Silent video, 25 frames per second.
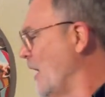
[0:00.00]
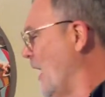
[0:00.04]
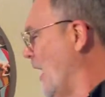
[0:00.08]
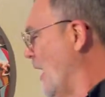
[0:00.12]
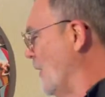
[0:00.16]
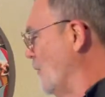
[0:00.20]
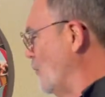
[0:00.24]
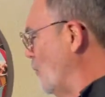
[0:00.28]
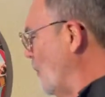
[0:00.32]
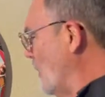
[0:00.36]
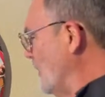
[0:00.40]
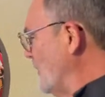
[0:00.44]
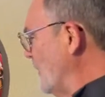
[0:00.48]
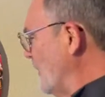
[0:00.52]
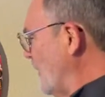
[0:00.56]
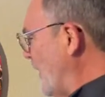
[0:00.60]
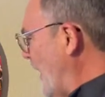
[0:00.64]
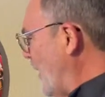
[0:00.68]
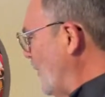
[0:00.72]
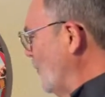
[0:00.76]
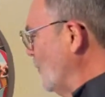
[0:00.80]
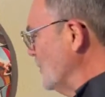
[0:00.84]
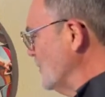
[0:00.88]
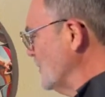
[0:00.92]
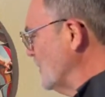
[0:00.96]
And once
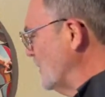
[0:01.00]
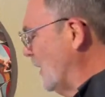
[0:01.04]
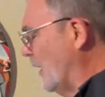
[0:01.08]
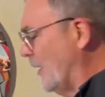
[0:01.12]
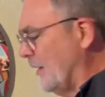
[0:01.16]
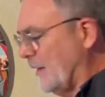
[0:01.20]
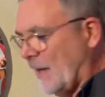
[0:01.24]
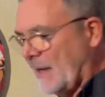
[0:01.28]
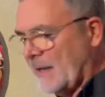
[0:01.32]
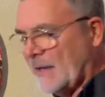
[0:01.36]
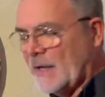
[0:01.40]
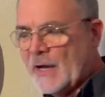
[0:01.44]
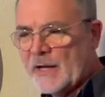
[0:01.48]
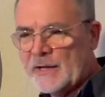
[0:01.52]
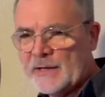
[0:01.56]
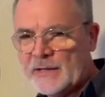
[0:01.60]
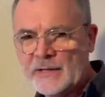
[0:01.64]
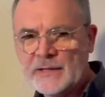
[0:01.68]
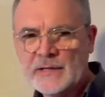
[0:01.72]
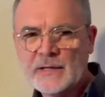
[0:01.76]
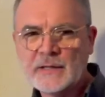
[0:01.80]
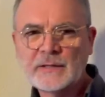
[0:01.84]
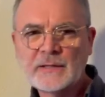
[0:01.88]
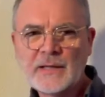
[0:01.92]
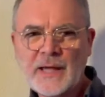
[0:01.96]
that was done, I got
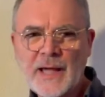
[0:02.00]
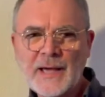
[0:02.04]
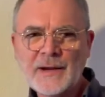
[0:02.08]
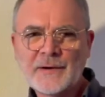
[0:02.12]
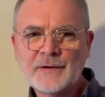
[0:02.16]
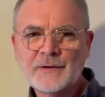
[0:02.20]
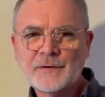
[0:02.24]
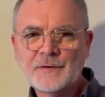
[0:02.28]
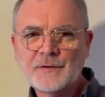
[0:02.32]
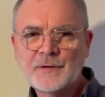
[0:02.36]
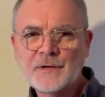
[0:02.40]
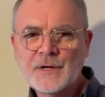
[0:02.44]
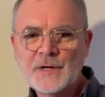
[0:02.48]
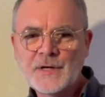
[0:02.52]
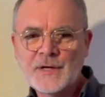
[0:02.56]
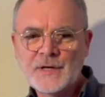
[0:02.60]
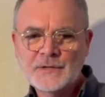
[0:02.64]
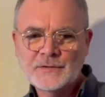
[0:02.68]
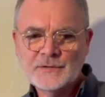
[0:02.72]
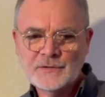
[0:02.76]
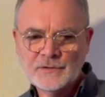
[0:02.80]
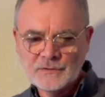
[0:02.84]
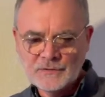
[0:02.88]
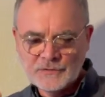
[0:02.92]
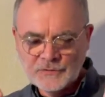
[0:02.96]
on a ladder
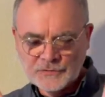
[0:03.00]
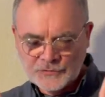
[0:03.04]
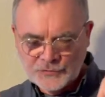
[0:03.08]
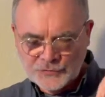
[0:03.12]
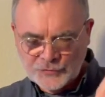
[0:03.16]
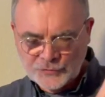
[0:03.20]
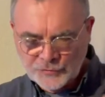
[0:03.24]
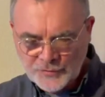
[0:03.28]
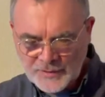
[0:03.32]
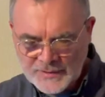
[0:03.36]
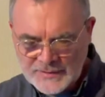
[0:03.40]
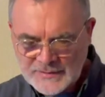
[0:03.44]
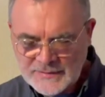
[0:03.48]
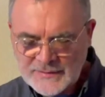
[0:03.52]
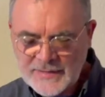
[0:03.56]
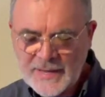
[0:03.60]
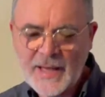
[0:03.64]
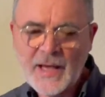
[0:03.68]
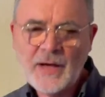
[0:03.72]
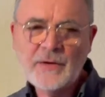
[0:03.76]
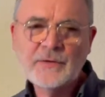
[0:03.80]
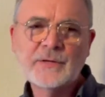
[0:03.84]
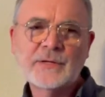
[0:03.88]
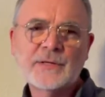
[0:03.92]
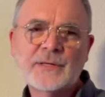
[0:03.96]
to look straight
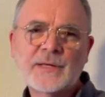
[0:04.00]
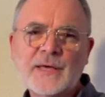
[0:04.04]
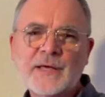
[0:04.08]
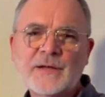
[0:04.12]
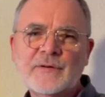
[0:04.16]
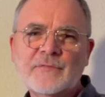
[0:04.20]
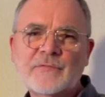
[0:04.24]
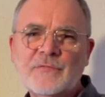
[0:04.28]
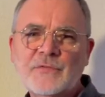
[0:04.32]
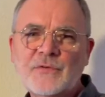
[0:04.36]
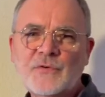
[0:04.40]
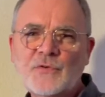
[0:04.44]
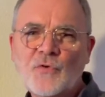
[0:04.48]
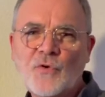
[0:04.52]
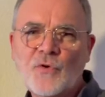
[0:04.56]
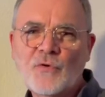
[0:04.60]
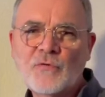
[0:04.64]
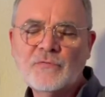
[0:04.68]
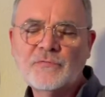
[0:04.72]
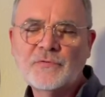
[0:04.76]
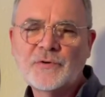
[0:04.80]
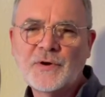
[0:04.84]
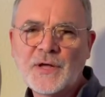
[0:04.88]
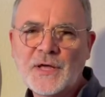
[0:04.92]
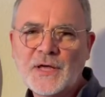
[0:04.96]
down and get a few
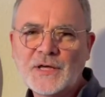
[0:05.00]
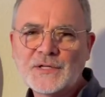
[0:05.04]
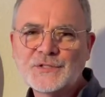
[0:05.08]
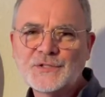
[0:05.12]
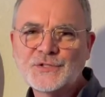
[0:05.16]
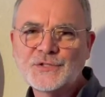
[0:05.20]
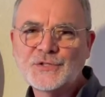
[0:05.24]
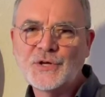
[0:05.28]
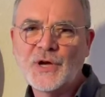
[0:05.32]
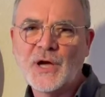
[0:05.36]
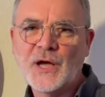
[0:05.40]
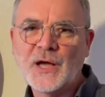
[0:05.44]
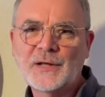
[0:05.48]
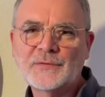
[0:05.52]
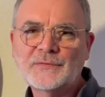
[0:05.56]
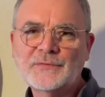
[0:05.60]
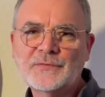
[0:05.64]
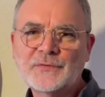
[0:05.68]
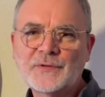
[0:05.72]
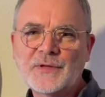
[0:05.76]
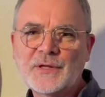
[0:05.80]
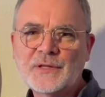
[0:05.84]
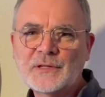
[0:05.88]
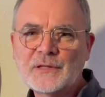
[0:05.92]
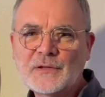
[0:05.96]
overhead shots,
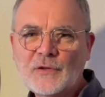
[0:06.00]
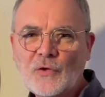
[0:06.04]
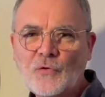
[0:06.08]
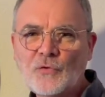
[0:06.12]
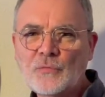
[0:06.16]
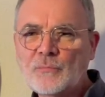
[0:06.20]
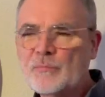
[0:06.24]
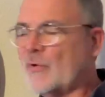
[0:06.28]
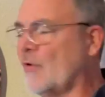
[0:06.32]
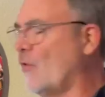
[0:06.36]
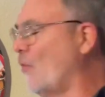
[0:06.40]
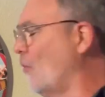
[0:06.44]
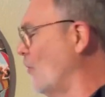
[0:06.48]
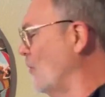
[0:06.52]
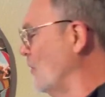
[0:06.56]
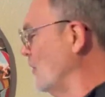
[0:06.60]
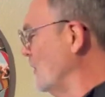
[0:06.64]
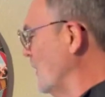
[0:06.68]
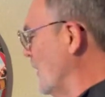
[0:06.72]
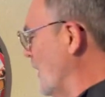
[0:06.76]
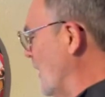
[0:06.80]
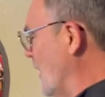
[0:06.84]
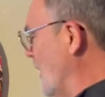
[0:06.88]
and lo and behold,